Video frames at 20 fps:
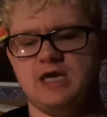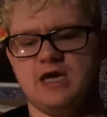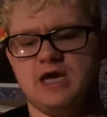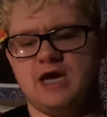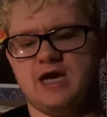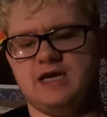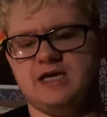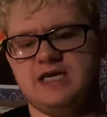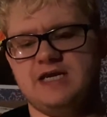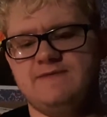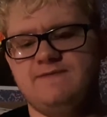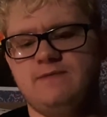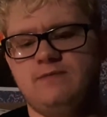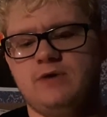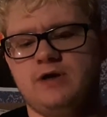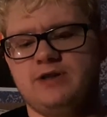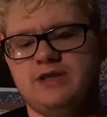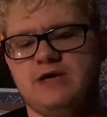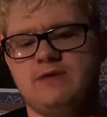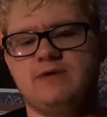and even
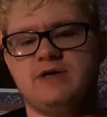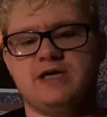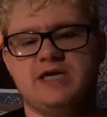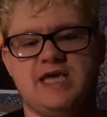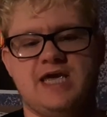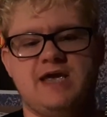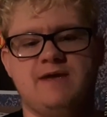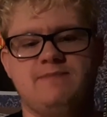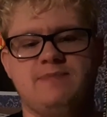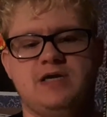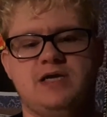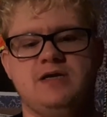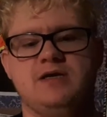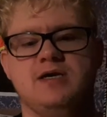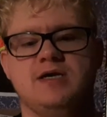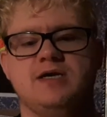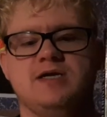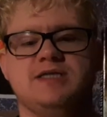while they went camping